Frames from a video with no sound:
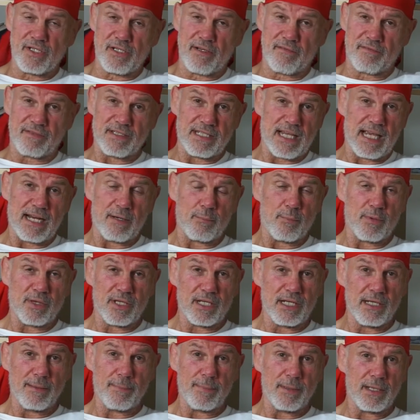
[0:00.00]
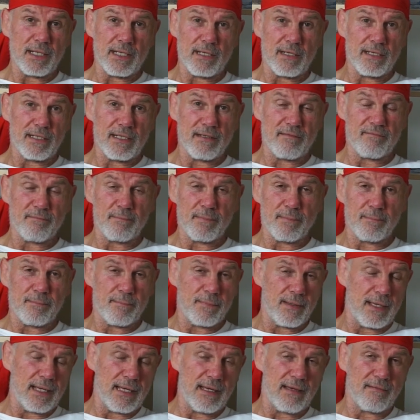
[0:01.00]
It started with Gallipoli, I did
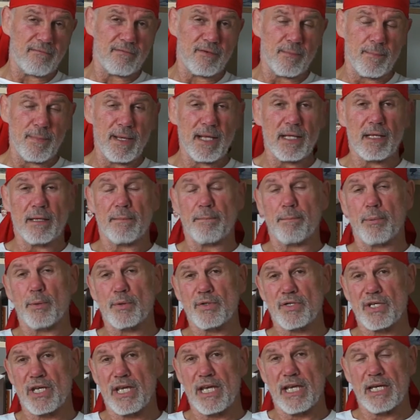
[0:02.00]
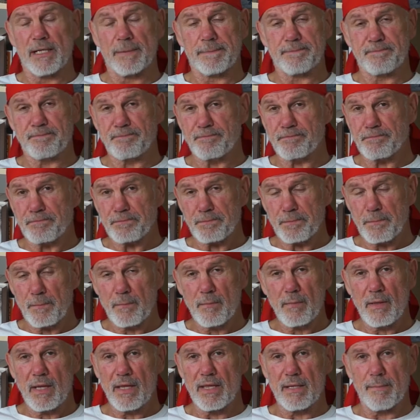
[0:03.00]
Fromelles-Pozières,
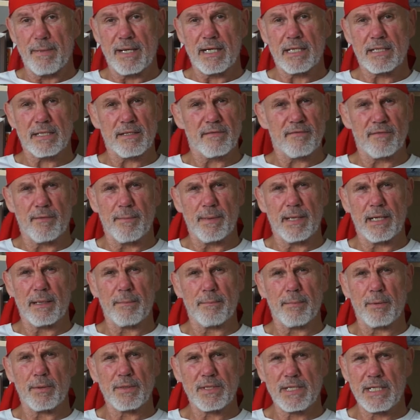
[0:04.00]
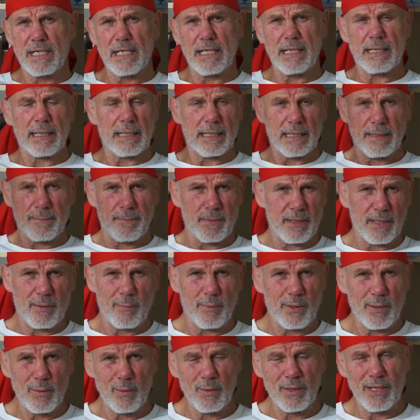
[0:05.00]
the battles of Fromelles and Pozières. Gallipoli,
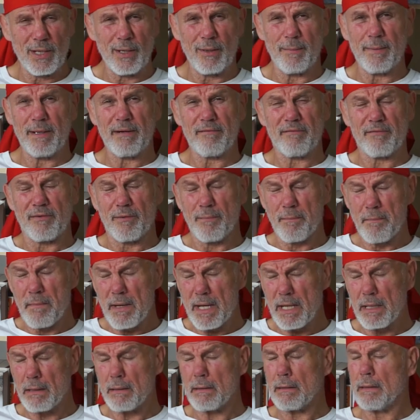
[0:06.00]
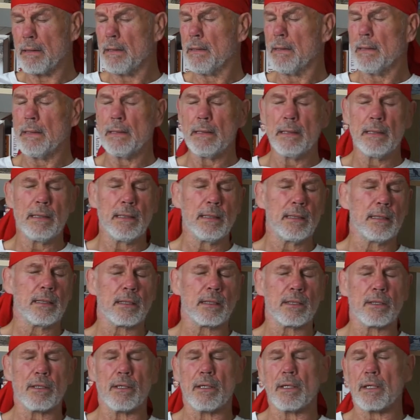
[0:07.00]
we all know about Fromelles.
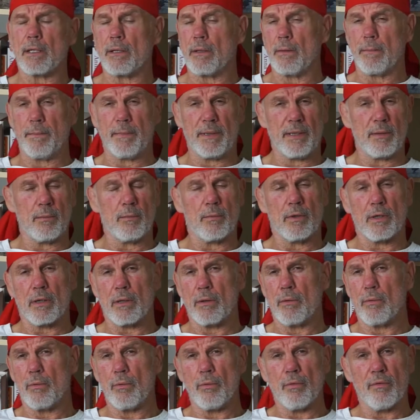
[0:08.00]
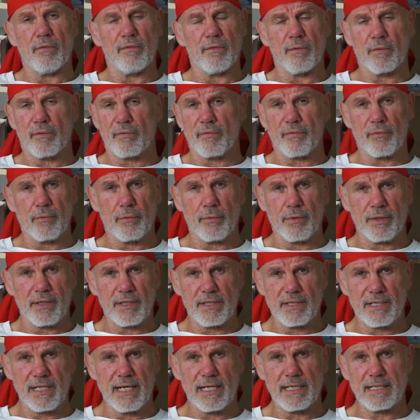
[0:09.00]
God help me, what an awful story
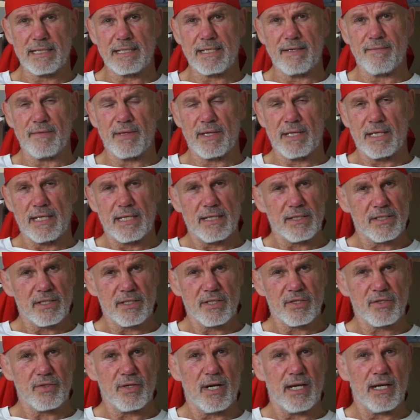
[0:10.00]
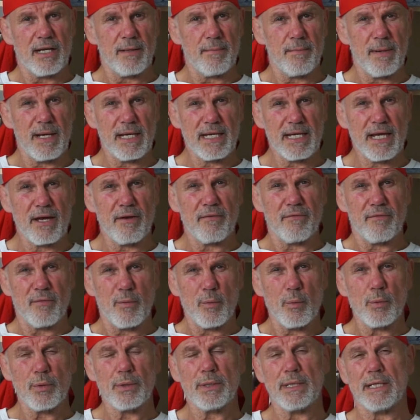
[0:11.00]
is that. 7,000 Australian men go
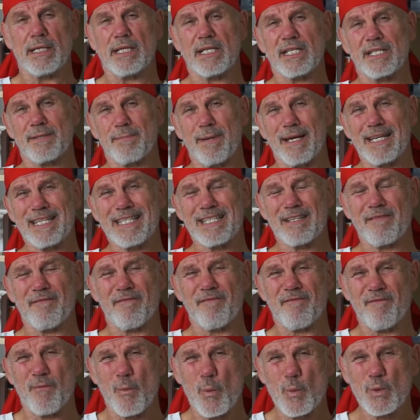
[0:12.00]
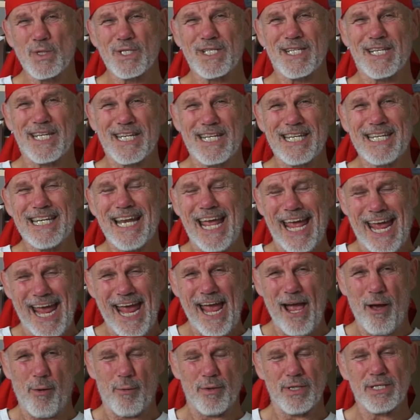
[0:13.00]
forward in the space of 14
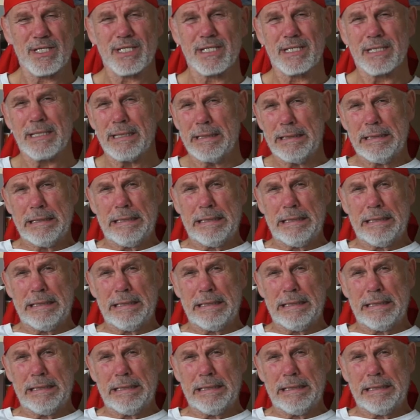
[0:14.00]
hours.